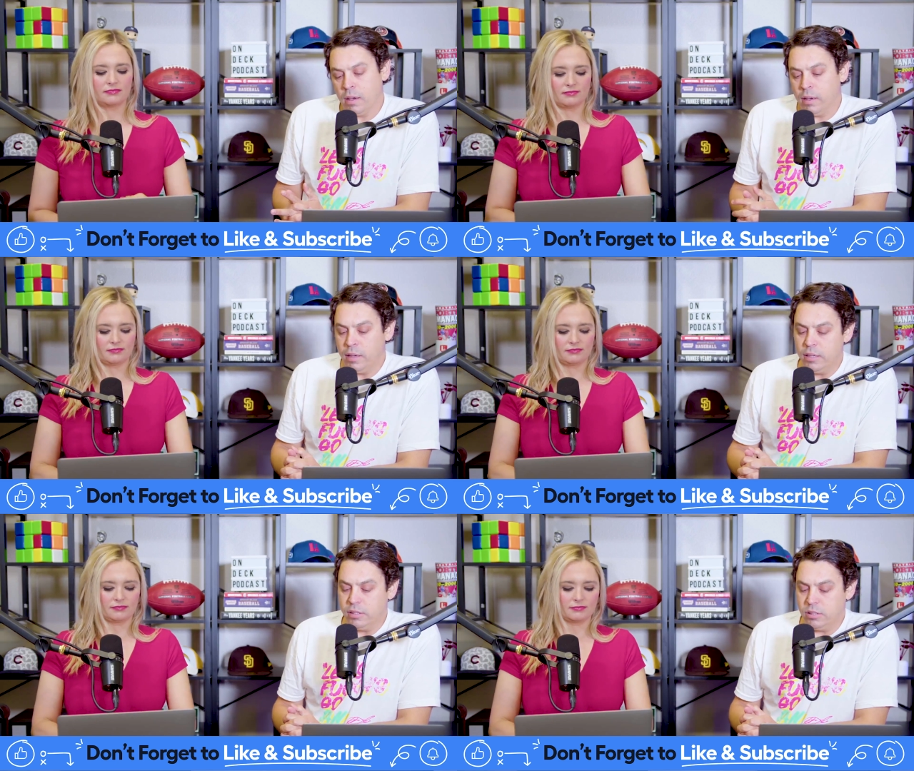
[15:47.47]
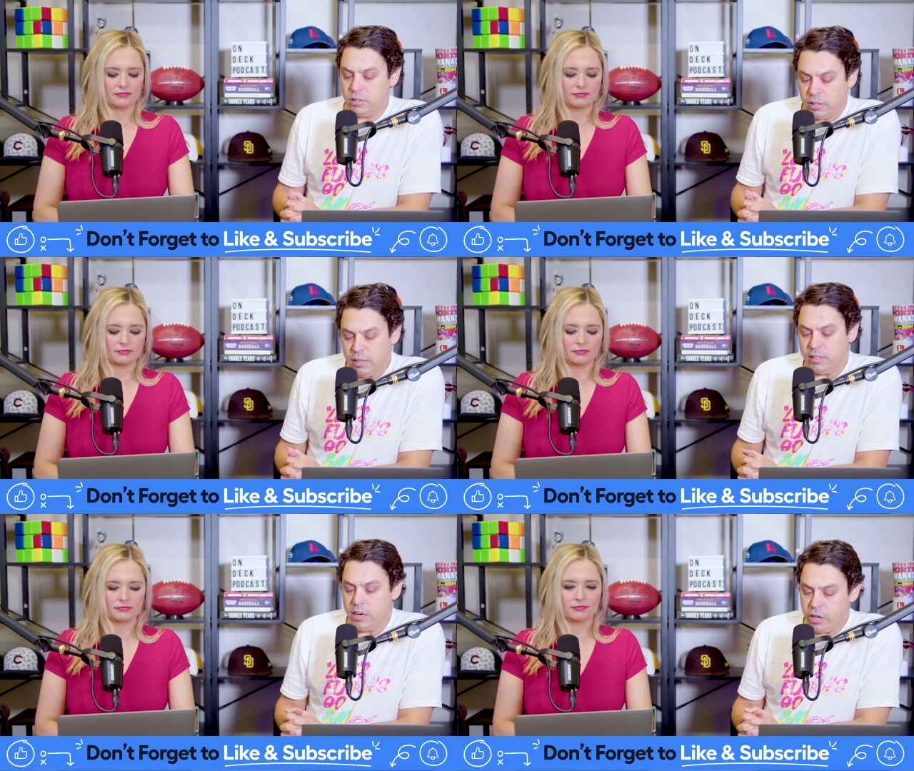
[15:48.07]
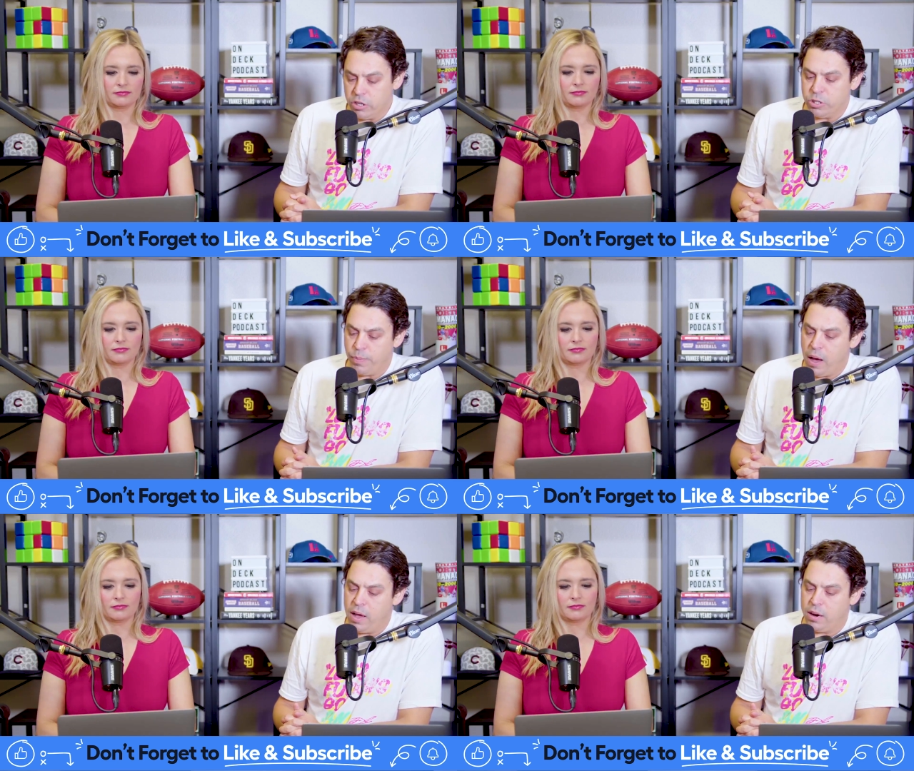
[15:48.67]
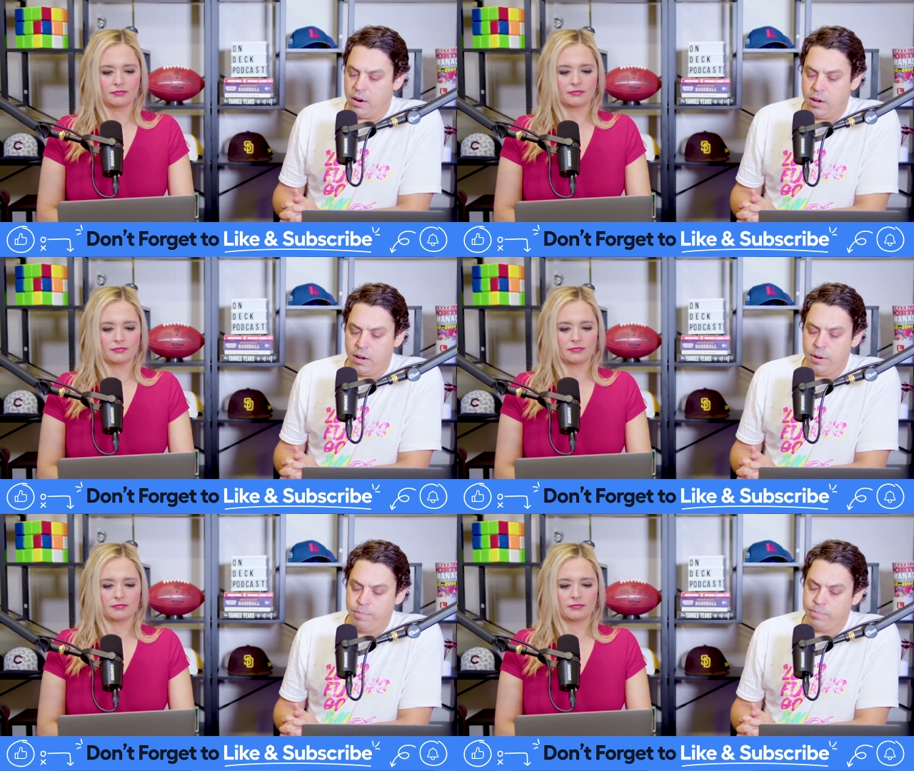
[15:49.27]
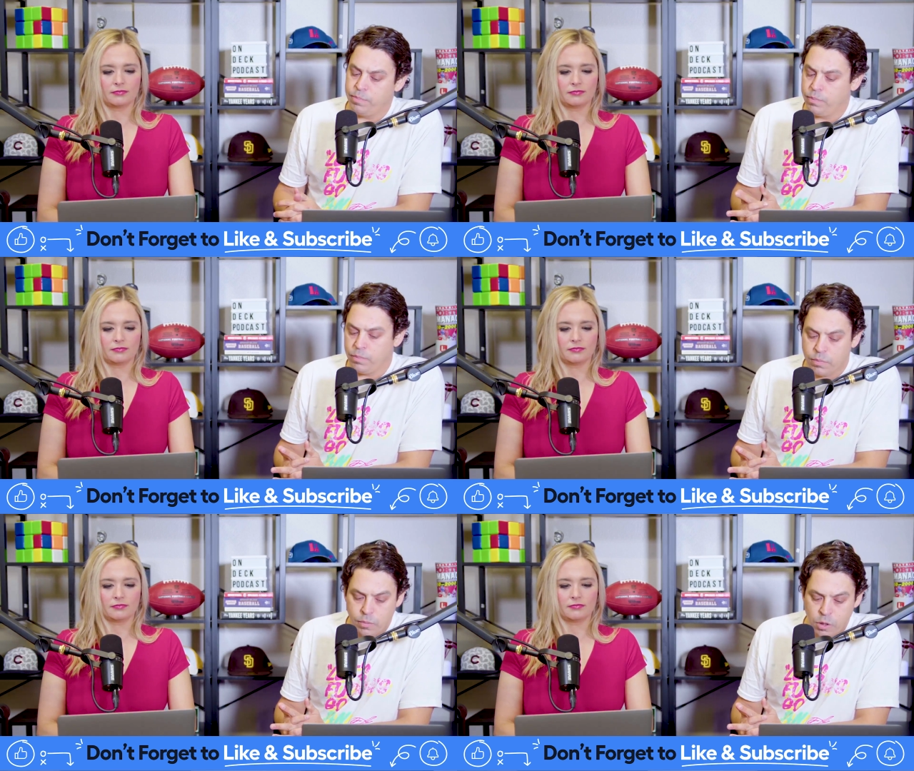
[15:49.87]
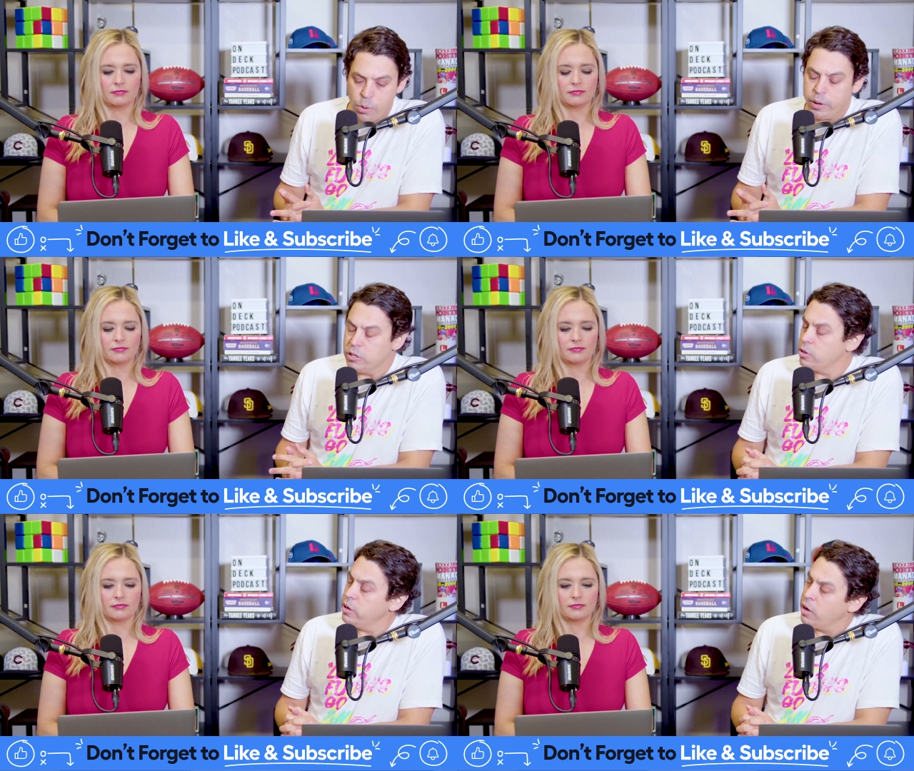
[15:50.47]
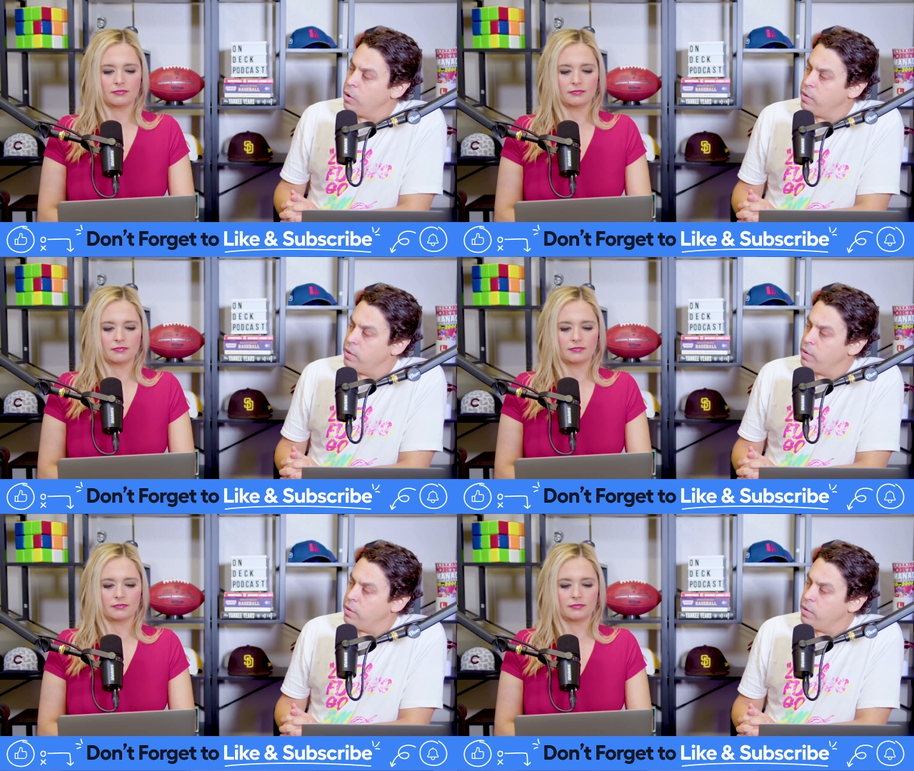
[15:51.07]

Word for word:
Speaker 1: He's he's in a good spot. Um, nobody's really going